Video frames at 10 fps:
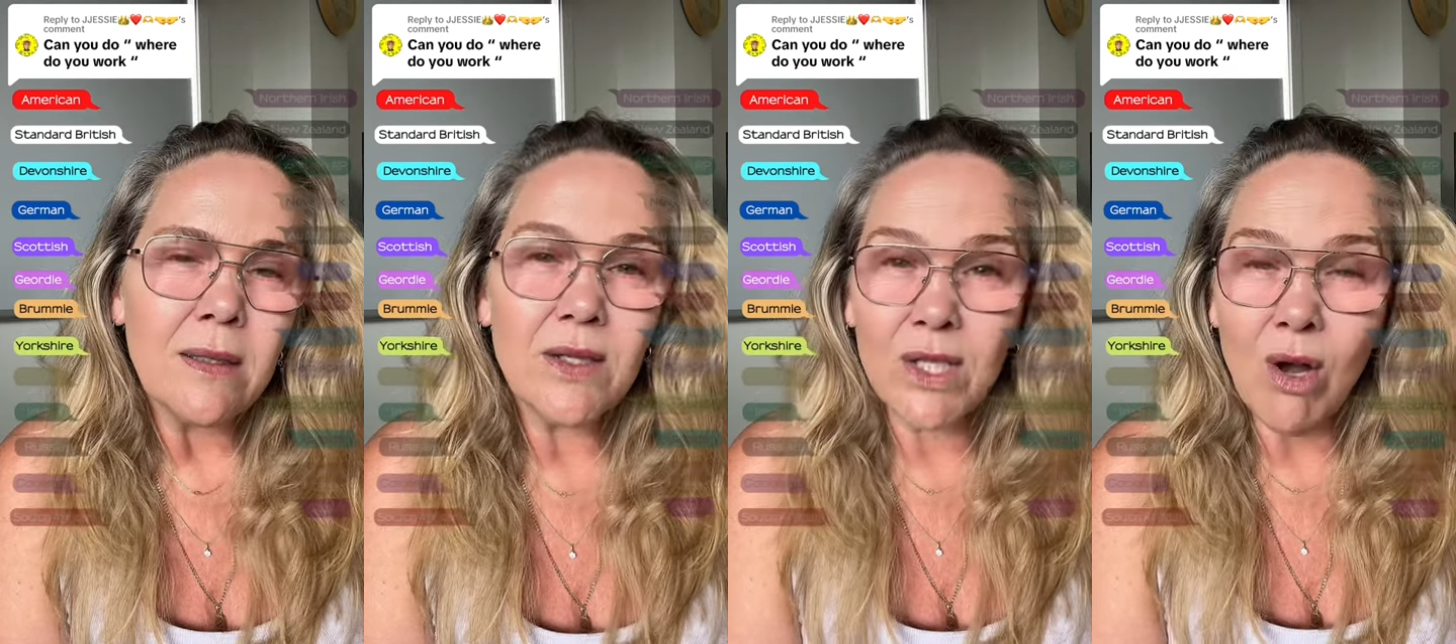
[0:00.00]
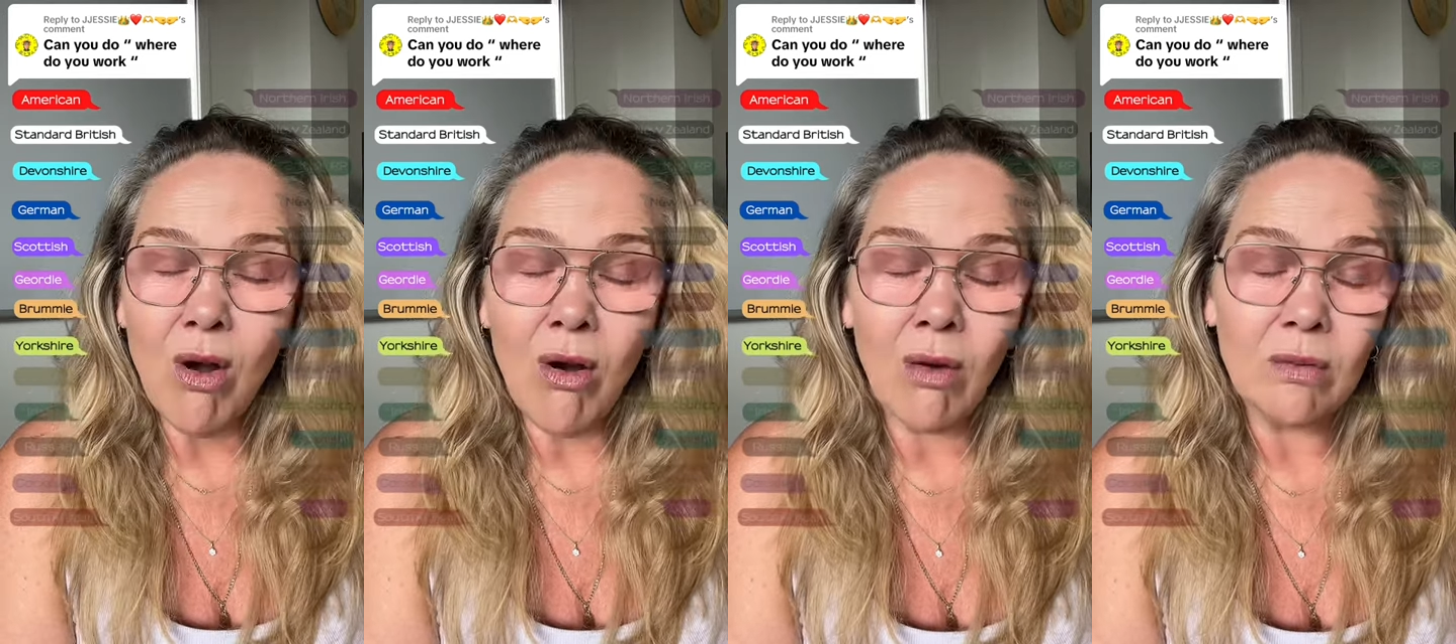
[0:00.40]

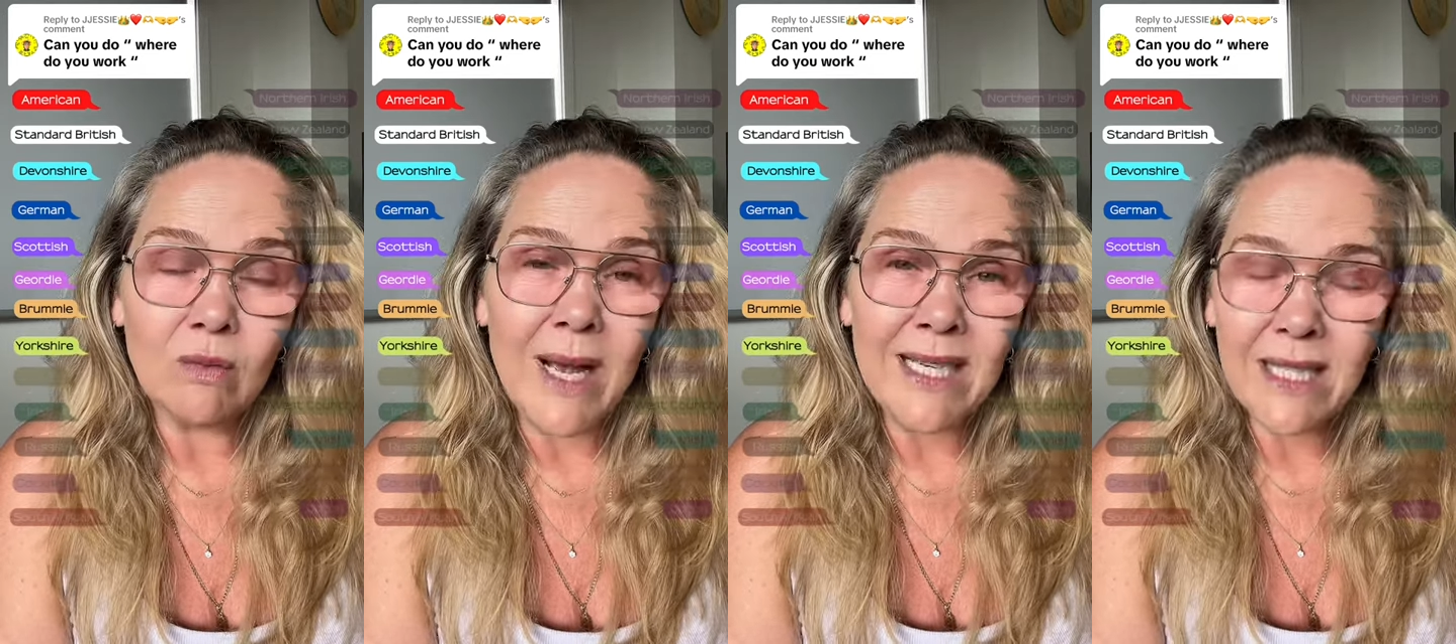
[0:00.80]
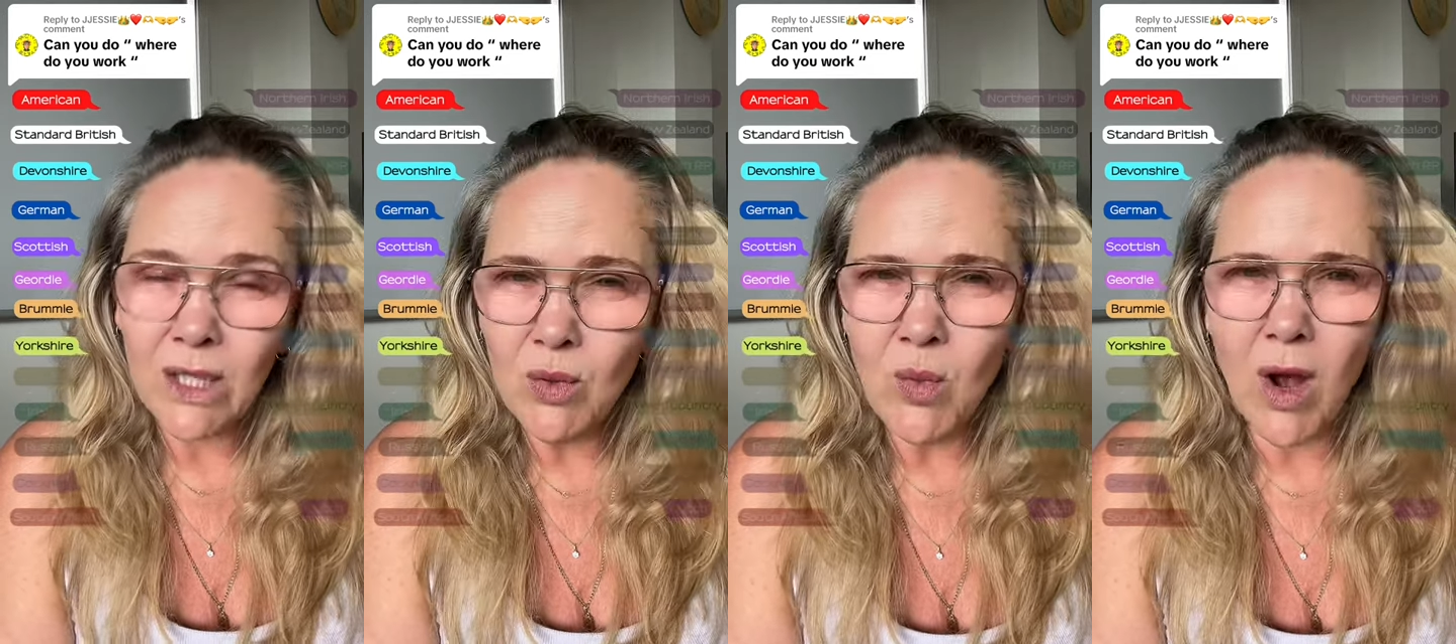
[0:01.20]
So, where do
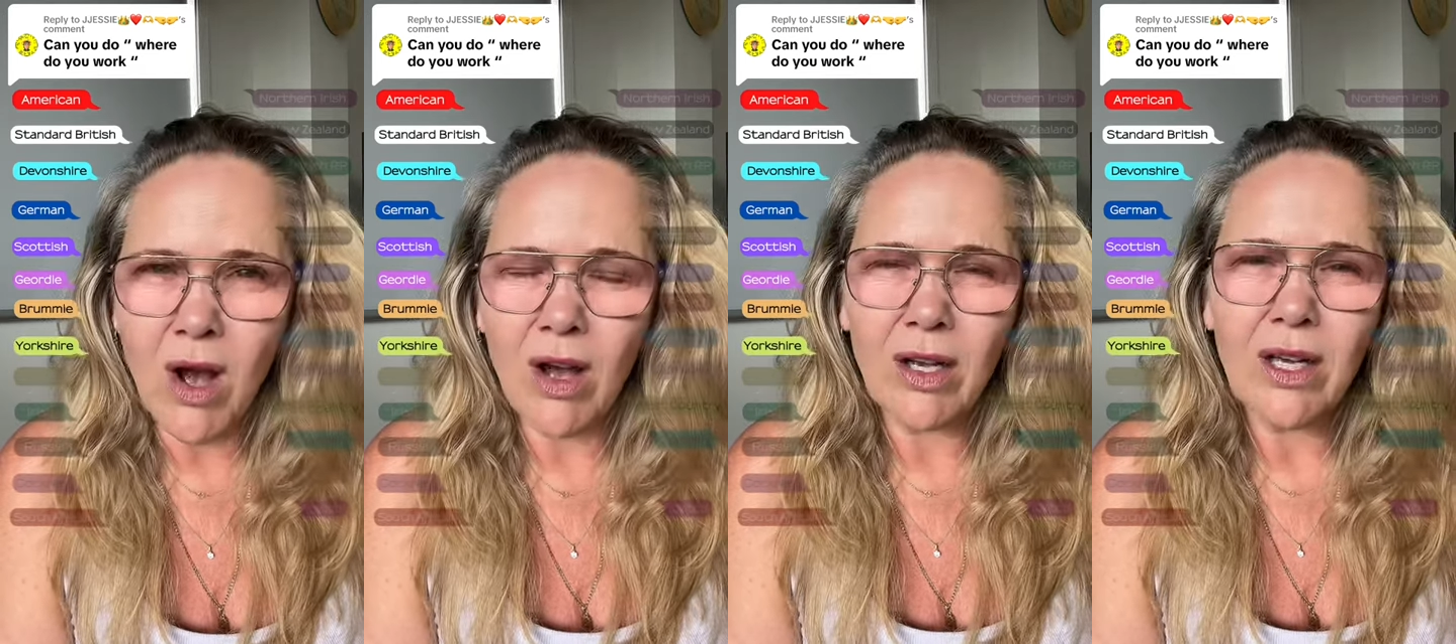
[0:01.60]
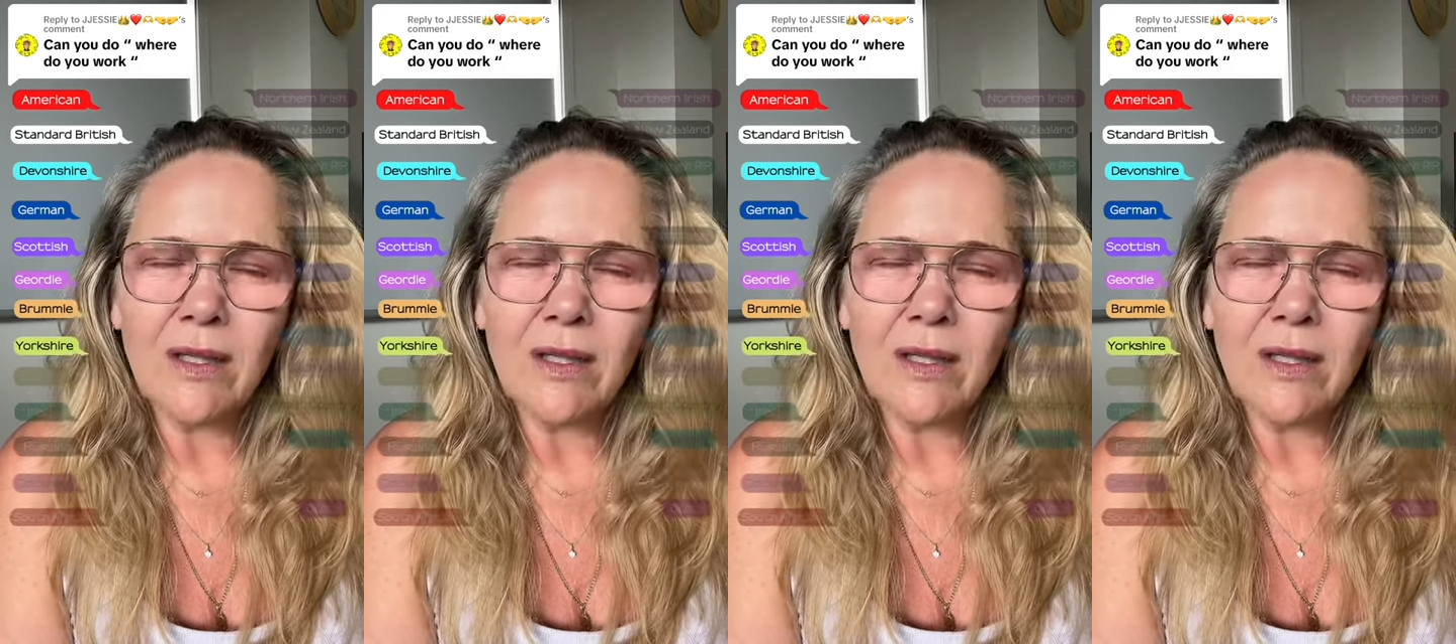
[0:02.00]
you work?